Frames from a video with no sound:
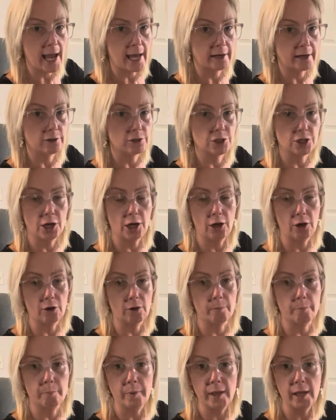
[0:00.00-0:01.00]
energy or
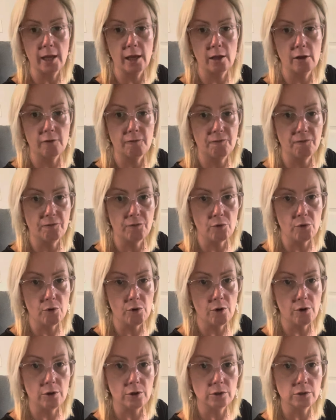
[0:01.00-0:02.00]
being a
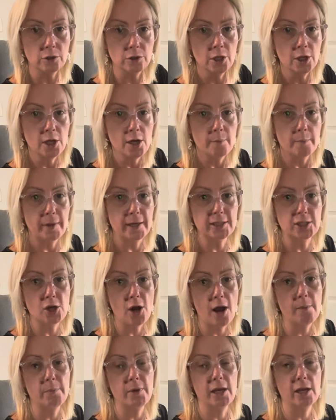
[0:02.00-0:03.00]
fool, but it's
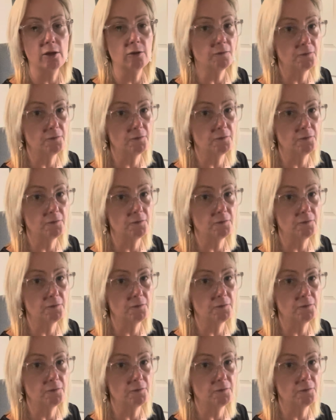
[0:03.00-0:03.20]
not being